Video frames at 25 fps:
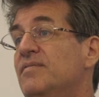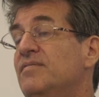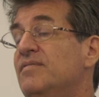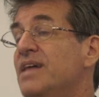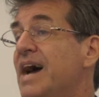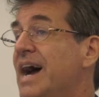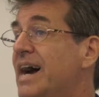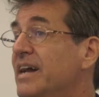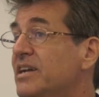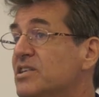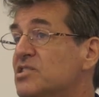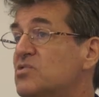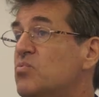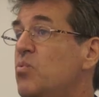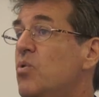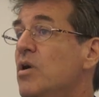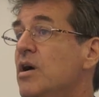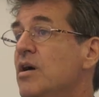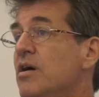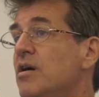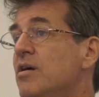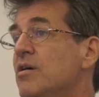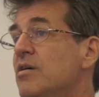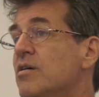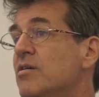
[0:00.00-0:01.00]
that is
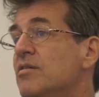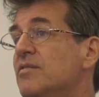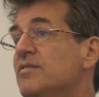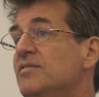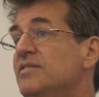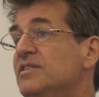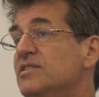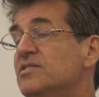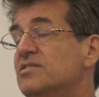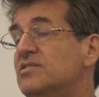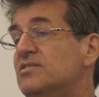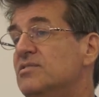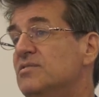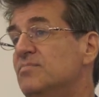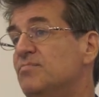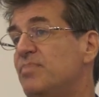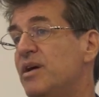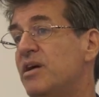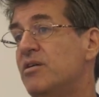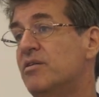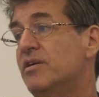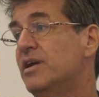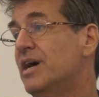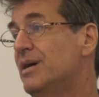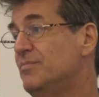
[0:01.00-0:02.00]
where this
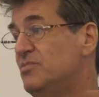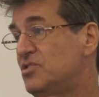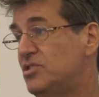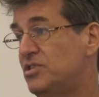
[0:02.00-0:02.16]
paradigm